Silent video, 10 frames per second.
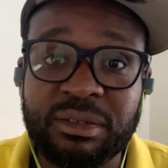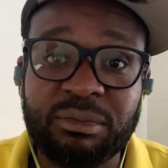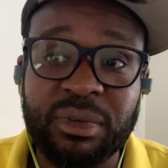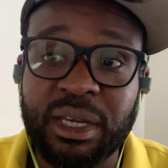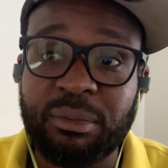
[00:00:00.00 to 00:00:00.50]

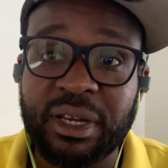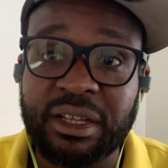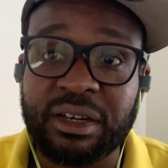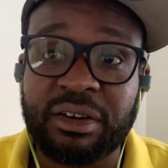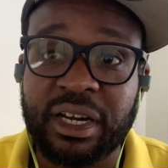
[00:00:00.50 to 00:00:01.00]
Me being
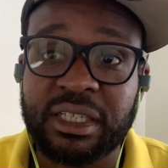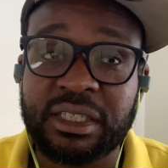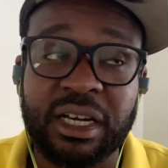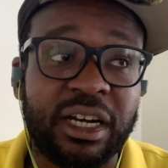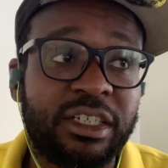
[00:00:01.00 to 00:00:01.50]
the
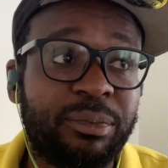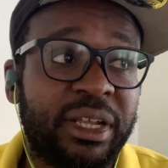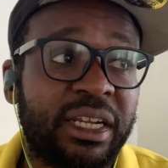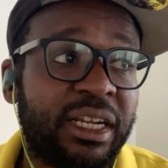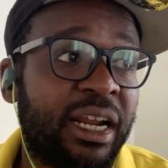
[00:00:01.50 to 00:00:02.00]
crazy
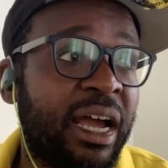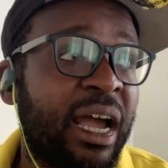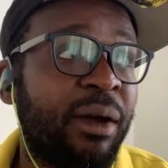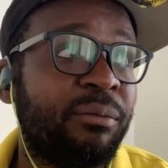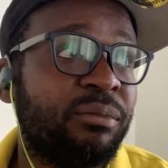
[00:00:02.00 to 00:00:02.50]
entrepreneur that
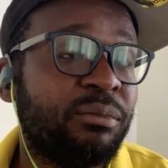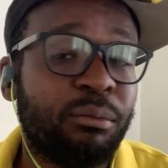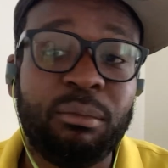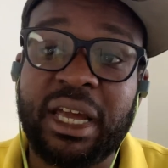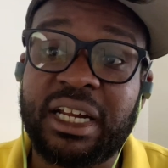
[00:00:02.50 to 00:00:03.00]
I am,
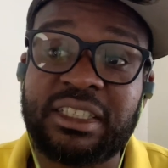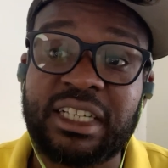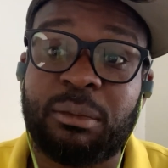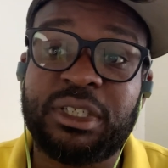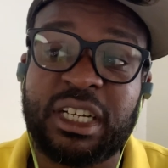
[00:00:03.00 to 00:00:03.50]
made
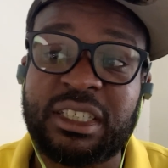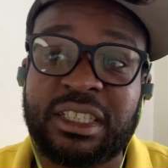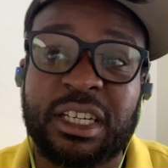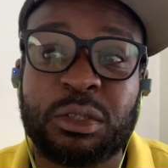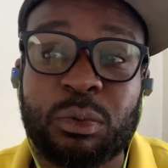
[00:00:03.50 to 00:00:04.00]
assumptions that
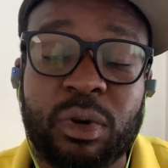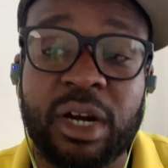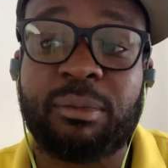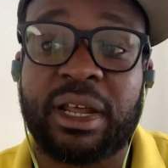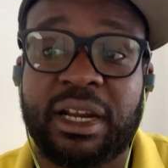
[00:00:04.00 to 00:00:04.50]
this would
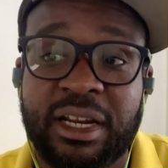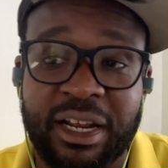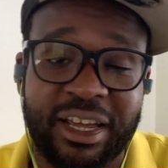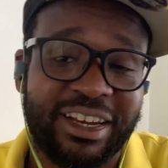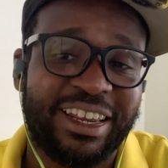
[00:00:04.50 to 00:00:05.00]
work better
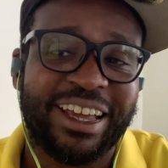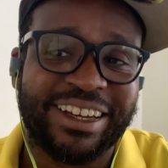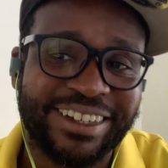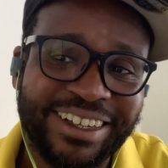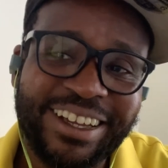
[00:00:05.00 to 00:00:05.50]
than it did.
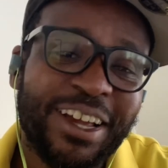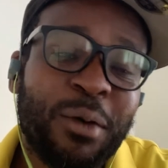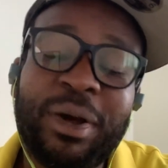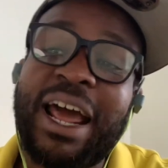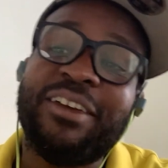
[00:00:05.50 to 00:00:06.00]

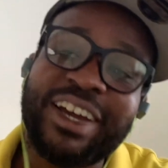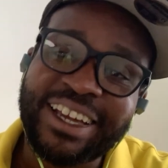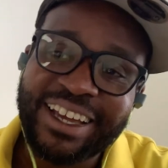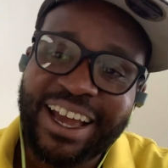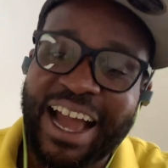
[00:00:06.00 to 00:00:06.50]
But
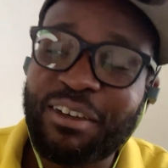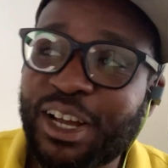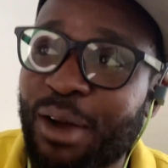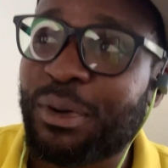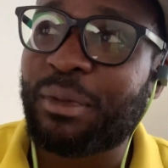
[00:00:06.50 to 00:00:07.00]
anyway, I have a
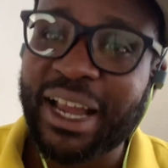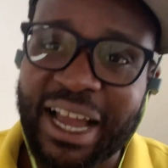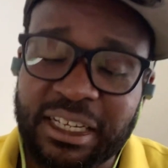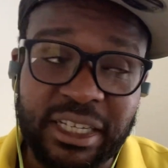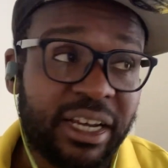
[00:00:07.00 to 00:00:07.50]
couple of my
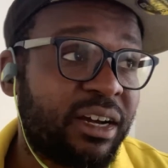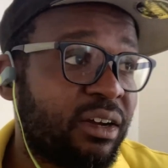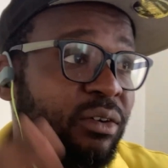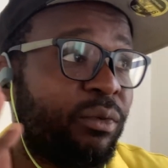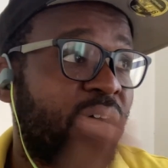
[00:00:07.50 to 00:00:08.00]
guys here.
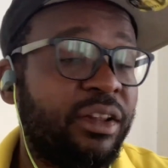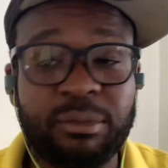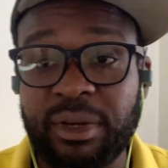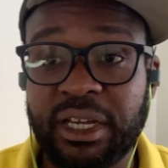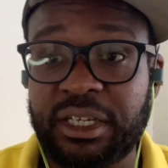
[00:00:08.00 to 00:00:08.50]
We're on the
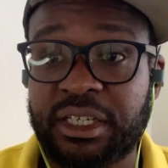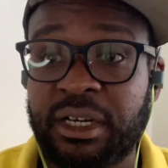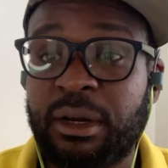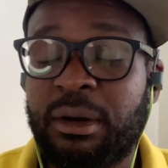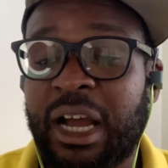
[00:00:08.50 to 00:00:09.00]
beach.
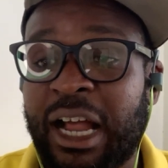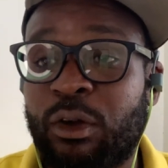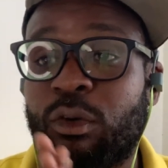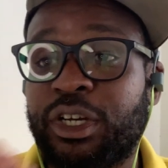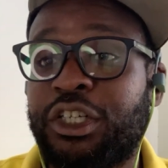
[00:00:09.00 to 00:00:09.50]

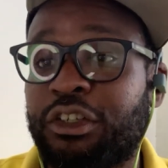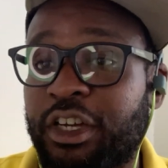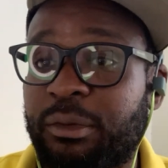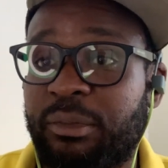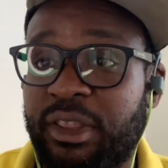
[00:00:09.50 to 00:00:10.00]
I'll only show
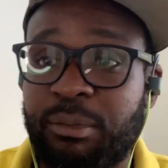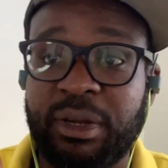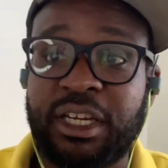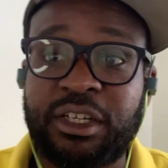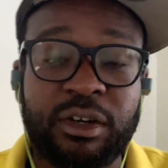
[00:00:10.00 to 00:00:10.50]
you the
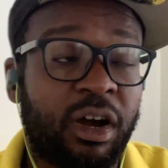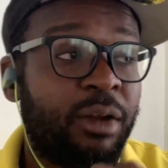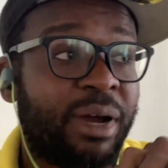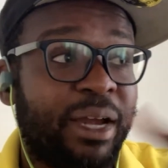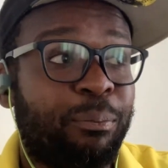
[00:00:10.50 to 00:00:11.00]
beach
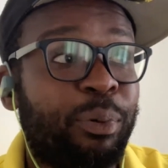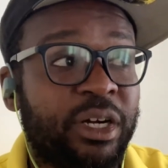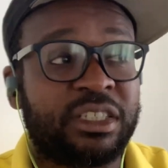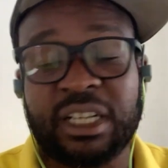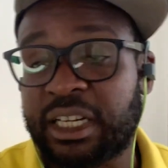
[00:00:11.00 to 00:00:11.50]
on my
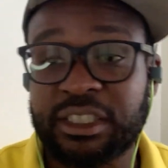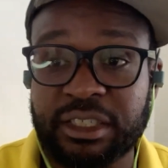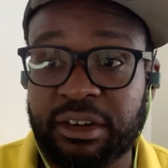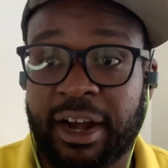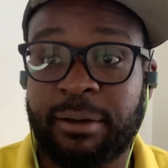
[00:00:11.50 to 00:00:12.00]
personal
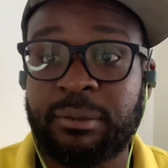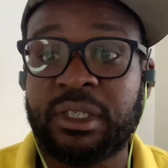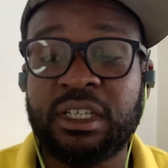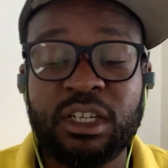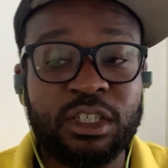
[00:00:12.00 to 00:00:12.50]
Instagram.
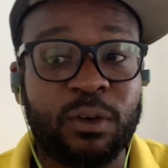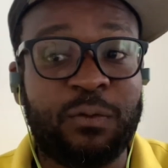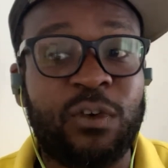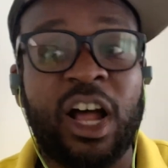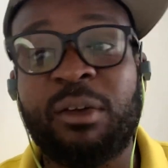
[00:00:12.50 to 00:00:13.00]
So
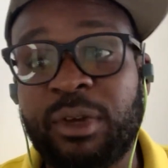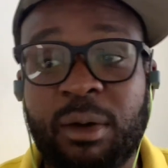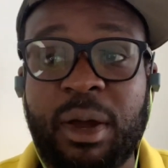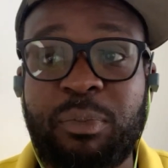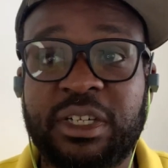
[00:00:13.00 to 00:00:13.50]
follow me on
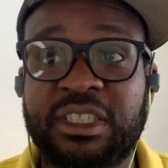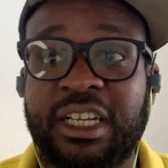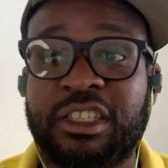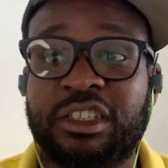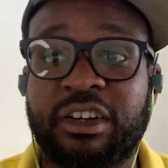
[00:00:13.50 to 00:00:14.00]
my personal
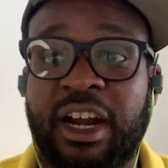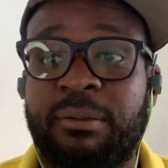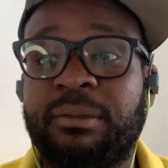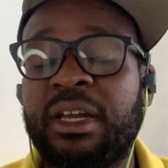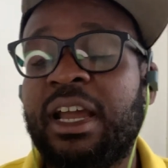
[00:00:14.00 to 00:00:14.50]

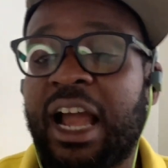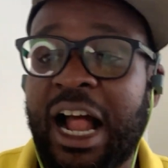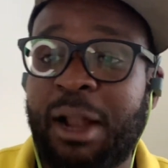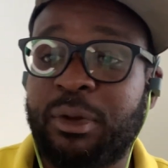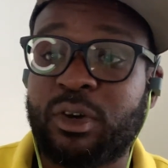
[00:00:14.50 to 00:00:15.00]
Instagram.
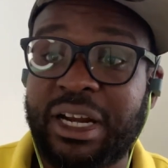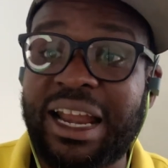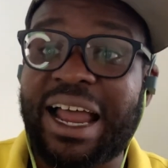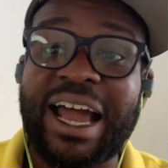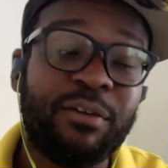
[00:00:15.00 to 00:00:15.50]
I'll be going
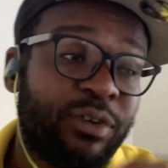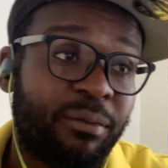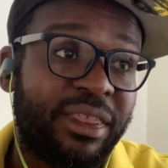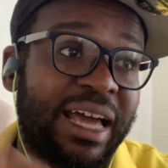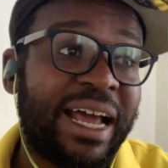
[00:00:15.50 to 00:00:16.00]
live
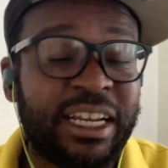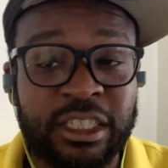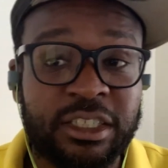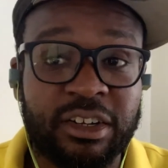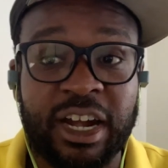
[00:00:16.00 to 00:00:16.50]
from that
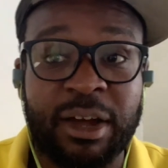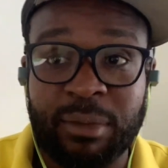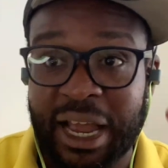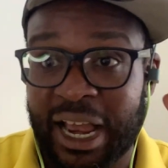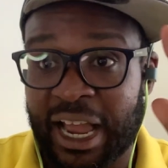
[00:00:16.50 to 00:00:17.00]

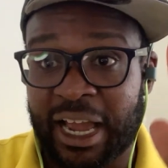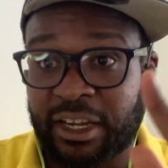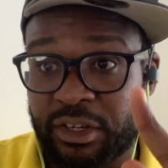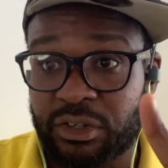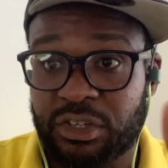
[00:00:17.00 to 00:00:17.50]
Instagram and
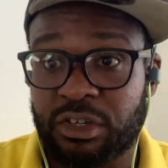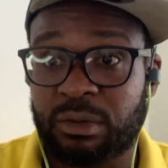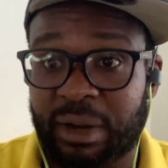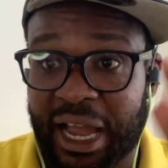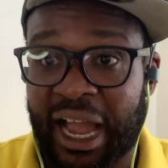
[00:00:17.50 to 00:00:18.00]

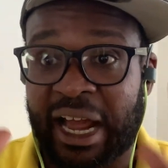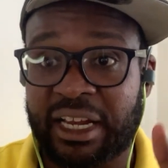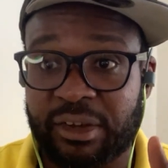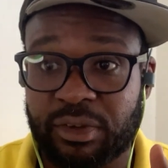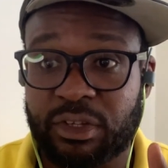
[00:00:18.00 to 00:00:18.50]
YouTube and
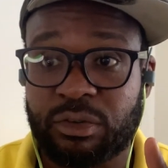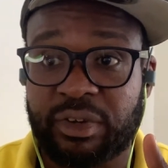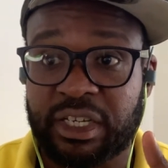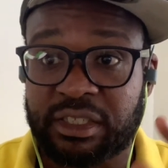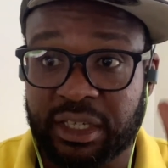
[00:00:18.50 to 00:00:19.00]
giving you two
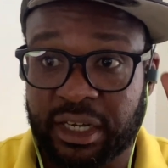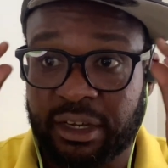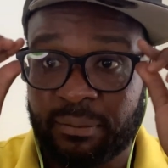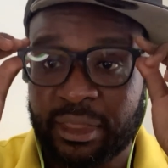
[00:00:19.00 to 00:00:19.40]
videos a day.